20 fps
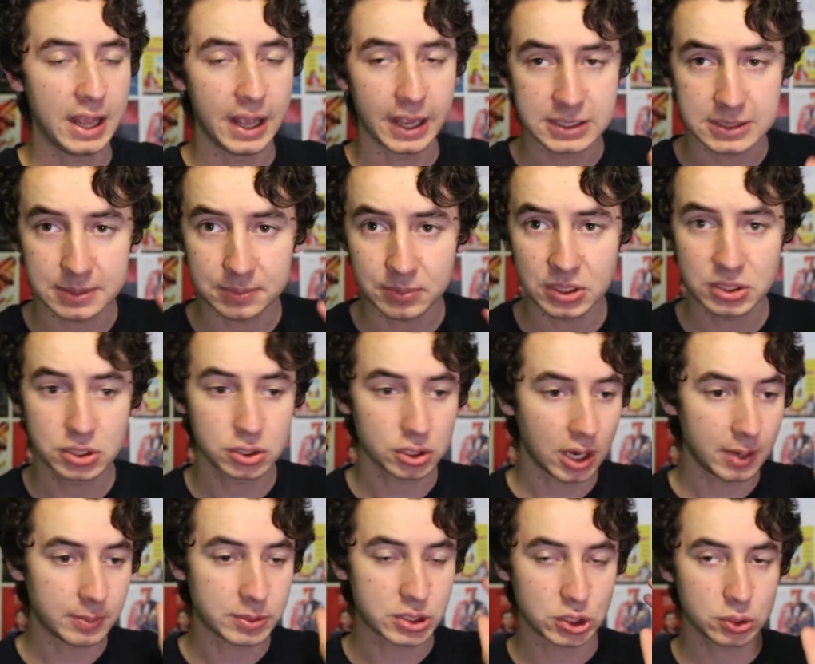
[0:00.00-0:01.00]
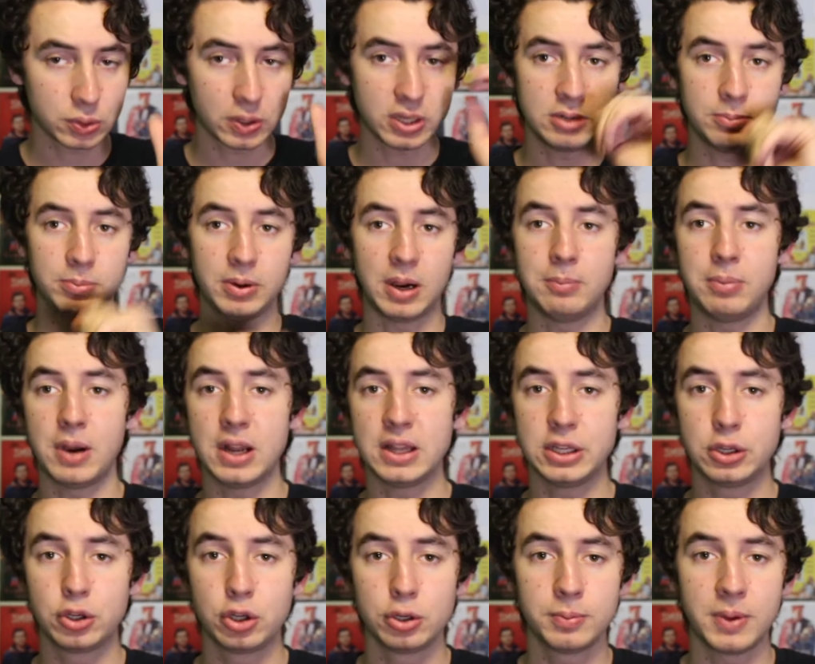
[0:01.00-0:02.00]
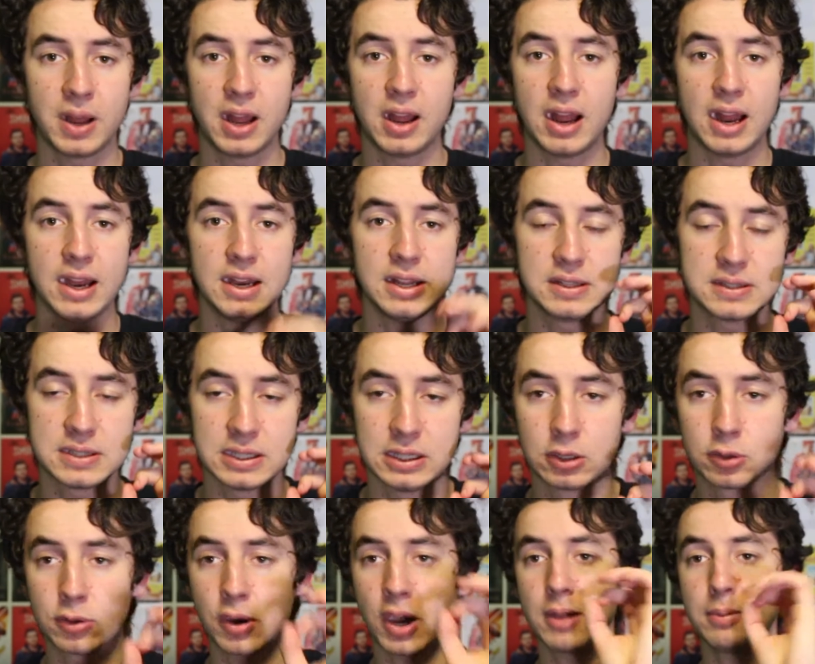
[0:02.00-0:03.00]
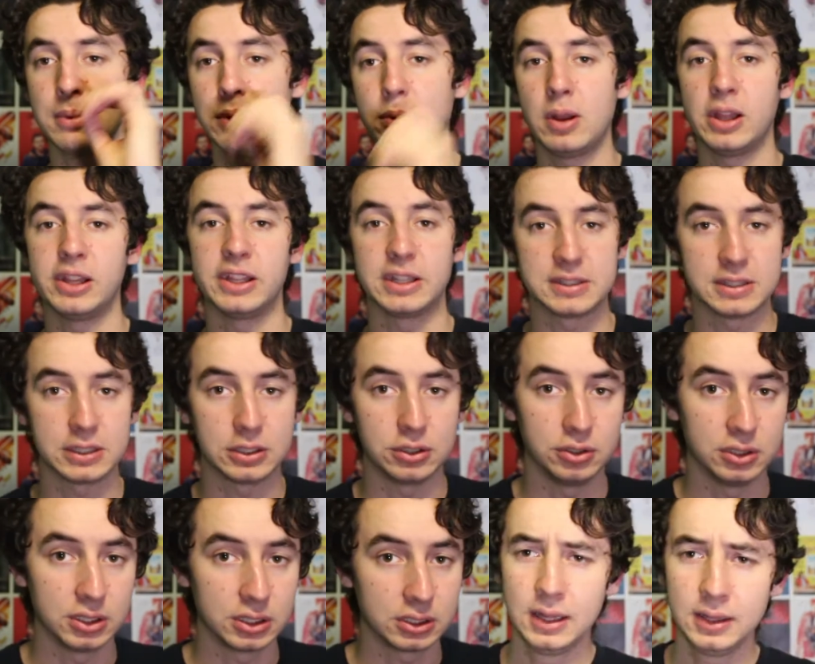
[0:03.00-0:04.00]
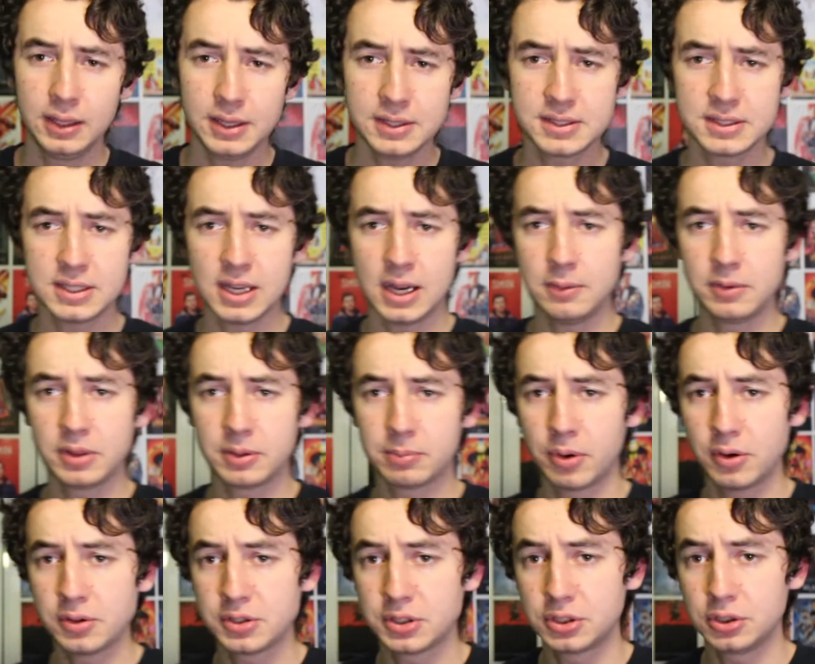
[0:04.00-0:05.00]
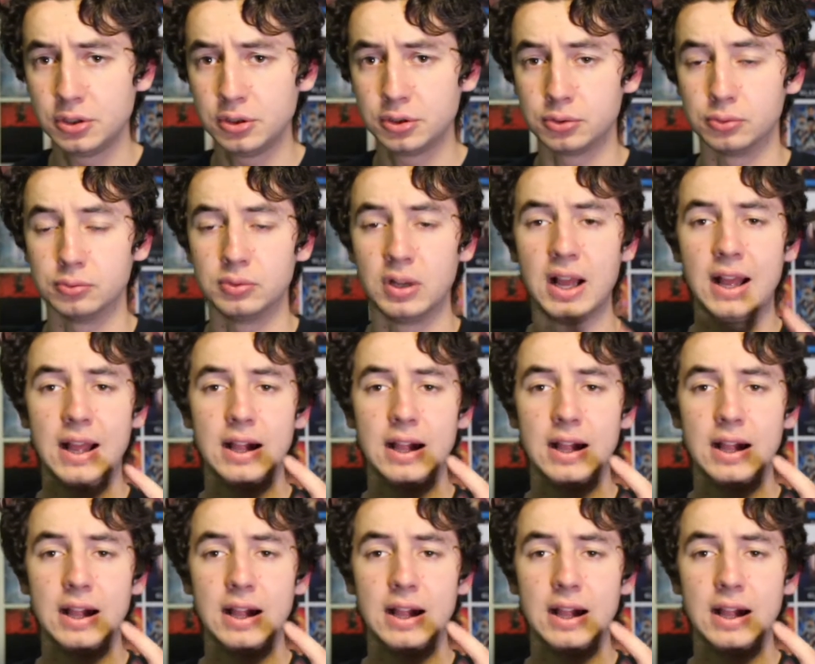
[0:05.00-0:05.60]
except this time it's directed by Bradley Cooper and it's incredibly well executed. Let's start with the process usual.